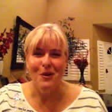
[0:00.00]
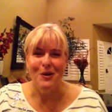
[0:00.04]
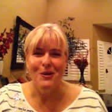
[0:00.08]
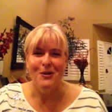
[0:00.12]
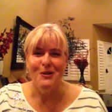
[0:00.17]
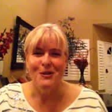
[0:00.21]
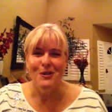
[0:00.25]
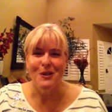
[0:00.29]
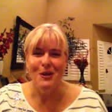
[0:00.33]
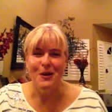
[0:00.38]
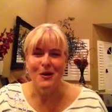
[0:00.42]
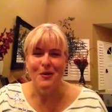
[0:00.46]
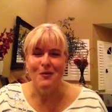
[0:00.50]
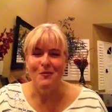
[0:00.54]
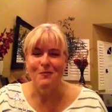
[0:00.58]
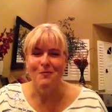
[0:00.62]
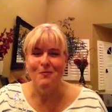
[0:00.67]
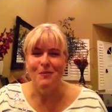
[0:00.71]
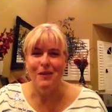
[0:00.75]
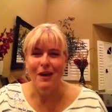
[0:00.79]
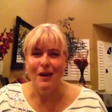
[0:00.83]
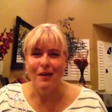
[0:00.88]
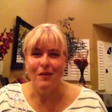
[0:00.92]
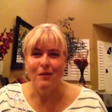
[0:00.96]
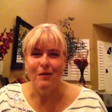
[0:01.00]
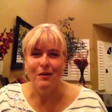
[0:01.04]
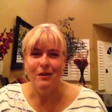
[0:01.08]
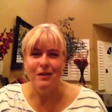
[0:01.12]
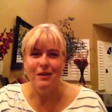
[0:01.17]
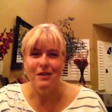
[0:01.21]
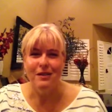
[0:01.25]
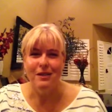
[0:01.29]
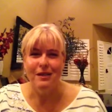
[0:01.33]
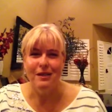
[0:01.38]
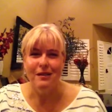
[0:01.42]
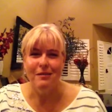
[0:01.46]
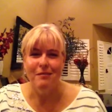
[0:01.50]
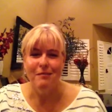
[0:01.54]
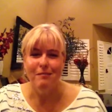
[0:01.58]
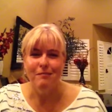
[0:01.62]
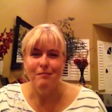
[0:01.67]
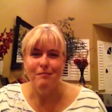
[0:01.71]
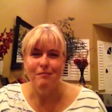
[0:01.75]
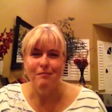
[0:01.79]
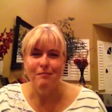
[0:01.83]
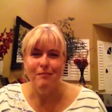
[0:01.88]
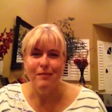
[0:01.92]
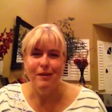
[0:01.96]
So that was um,
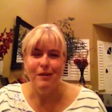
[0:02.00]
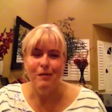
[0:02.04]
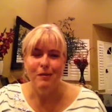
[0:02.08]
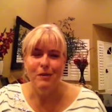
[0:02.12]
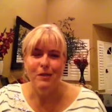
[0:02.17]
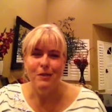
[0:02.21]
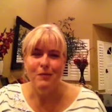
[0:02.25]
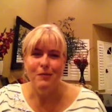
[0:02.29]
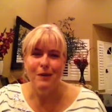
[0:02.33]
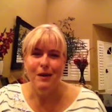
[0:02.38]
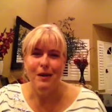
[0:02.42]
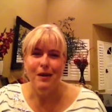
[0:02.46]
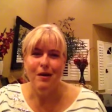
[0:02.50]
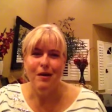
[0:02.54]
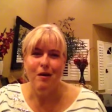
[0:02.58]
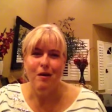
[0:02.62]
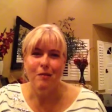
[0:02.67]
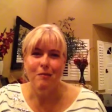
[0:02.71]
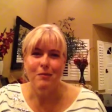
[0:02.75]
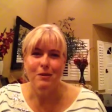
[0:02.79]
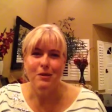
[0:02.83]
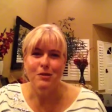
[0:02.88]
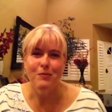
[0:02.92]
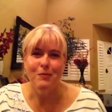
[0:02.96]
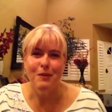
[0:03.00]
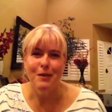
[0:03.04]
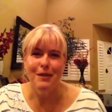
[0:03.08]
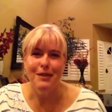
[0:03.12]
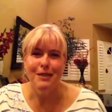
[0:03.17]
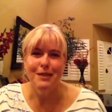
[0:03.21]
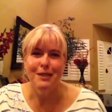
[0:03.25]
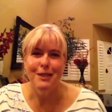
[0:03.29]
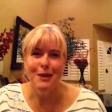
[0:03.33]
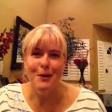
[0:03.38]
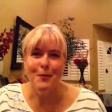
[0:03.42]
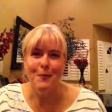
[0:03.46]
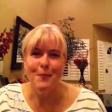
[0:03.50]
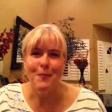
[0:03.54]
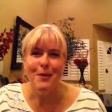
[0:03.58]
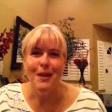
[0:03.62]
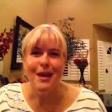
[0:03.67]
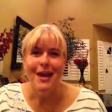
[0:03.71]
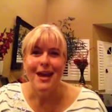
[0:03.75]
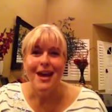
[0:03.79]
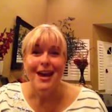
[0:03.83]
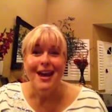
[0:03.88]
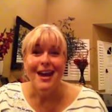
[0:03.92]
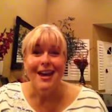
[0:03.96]
that was a big accomplishment. So
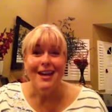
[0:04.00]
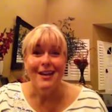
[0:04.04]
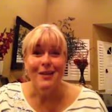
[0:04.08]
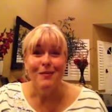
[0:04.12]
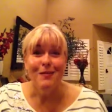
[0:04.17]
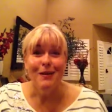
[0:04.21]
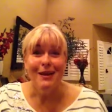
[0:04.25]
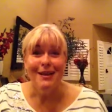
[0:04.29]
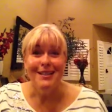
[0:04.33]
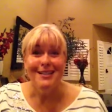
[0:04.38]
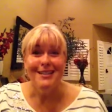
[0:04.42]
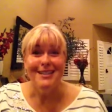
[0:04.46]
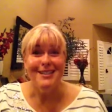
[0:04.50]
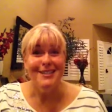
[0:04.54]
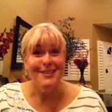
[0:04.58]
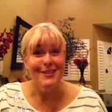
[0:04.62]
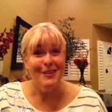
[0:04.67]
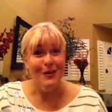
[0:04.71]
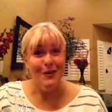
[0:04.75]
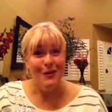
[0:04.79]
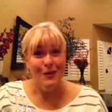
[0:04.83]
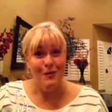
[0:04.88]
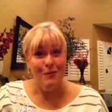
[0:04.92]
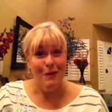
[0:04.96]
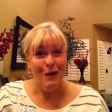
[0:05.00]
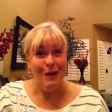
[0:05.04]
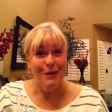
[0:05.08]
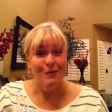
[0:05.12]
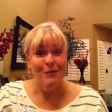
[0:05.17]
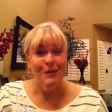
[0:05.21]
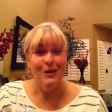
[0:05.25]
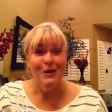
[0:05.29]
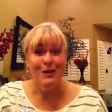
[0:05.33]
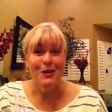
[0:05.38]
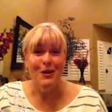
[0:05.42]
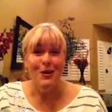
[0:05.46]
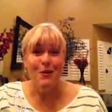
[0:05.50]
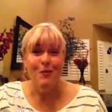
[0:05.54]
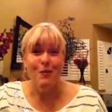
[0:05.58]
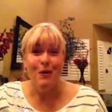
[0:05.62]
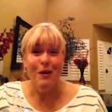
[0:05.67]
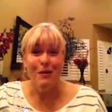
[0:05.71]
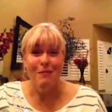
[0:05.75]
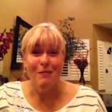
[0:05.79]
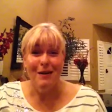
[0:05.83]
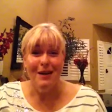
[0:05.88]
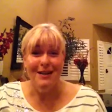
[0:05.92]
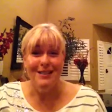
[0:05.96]
anyways, so you probably want to know where
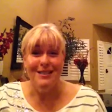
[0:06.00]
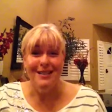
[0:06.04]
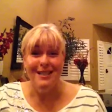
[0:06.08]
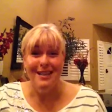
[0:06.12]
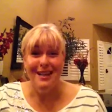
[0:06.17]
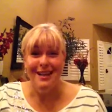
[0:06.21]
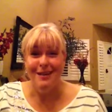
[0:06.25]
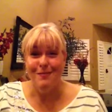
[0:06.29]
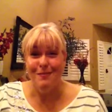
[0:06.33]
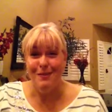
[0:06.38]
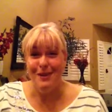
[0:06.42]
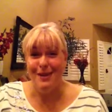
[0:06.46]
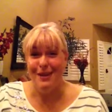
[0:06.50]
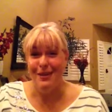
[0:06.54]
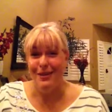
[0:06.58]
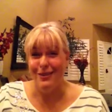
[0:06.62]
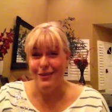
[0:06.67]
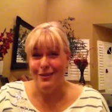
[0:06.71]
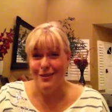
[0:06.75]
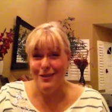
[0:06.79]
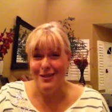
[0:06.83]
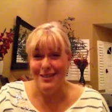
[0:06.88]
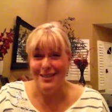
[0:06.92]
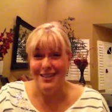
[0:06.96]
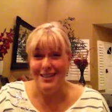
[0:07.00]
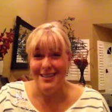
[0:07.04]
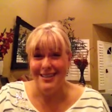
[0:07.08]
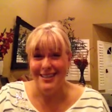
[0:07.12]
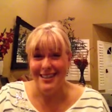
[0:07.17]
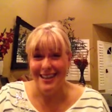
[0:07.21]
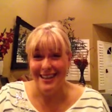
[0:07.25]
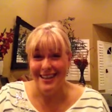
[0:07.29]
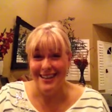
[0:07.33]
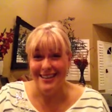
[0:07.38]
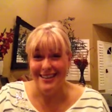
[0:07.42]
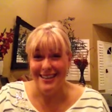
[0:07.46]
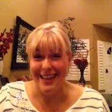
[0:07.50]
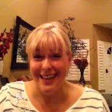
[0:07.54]
I'm at today, being 13 days